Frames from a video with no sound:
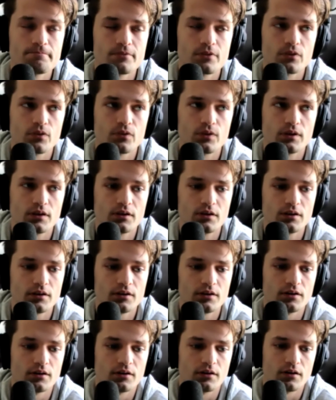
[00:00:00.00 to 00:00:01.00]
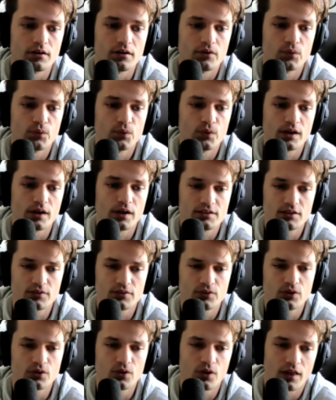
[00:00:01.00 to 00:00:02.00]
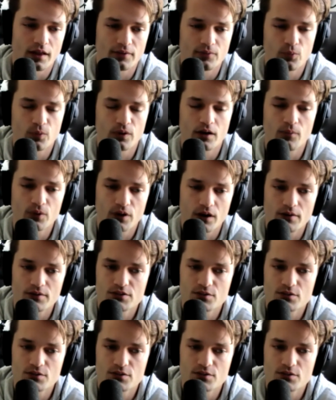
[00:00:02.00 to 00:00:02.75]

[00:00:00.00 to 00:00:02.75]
the idea of, you know, like what I was